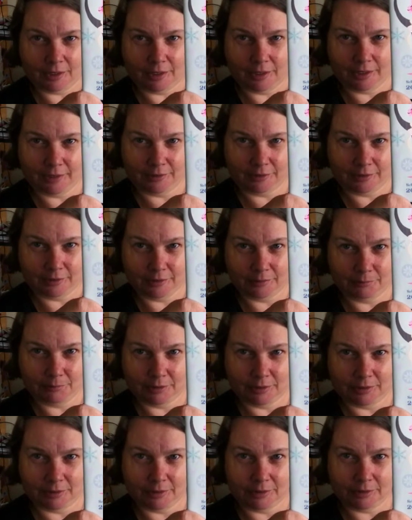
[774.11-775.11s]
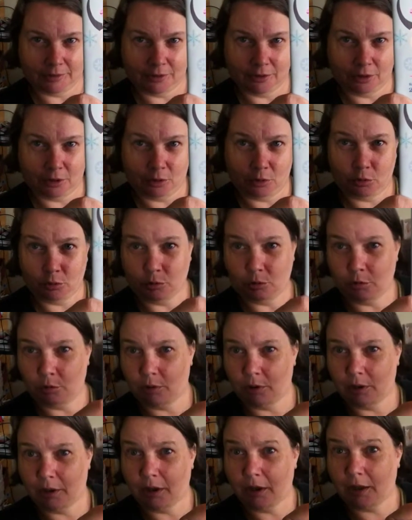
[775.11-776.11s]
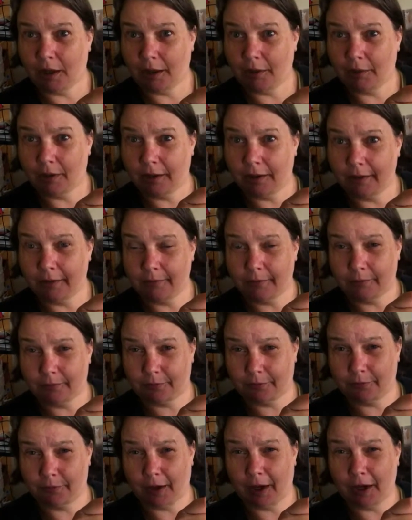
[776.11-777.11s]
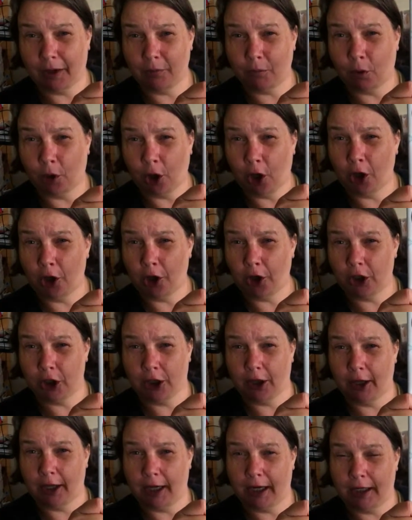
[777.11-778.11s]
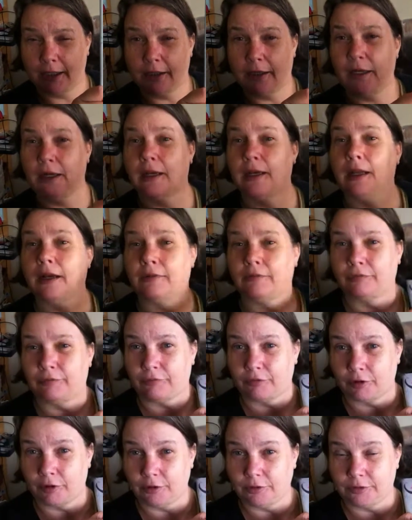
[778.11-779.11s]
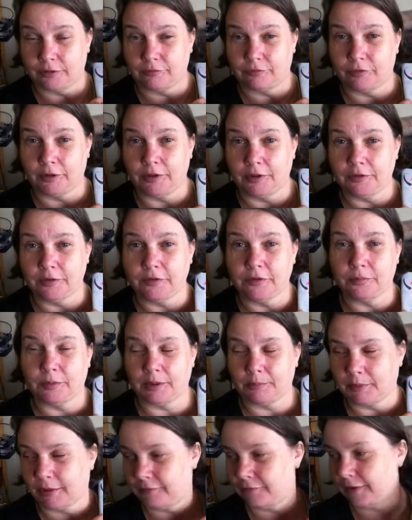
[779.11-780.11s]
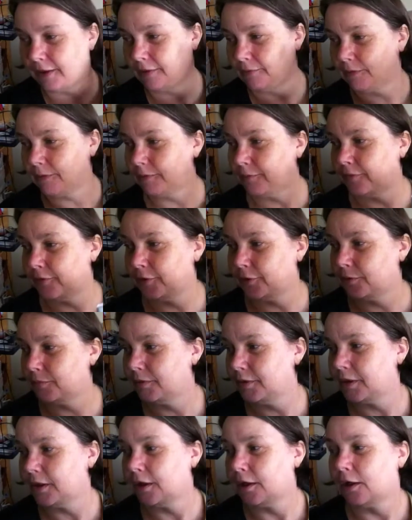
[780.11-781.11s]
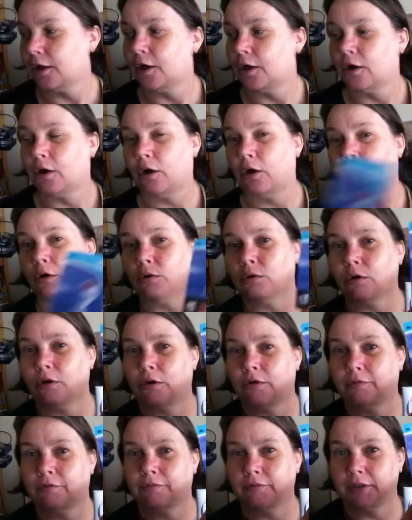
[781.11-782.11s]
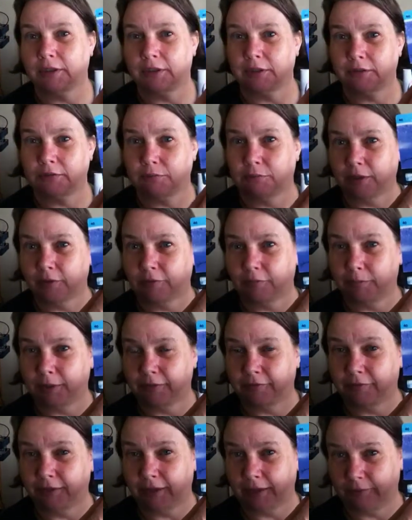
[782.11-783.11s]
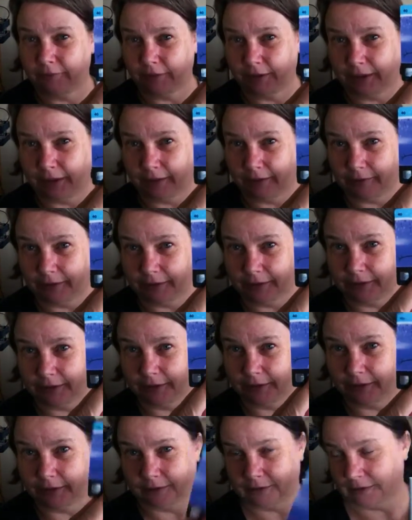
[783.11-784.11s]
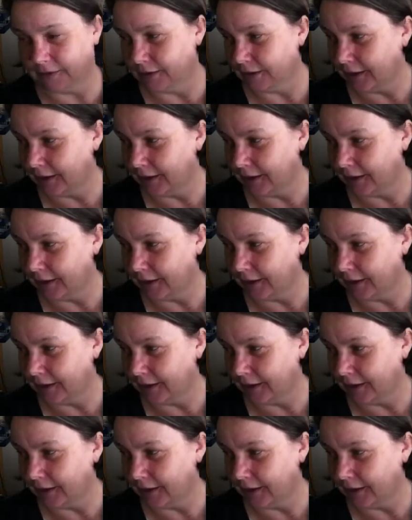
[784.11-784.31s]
and I'm like, oh, I want that. I love Frozen. Frozen's one of my favourite films. Olaf is one of my favourite characters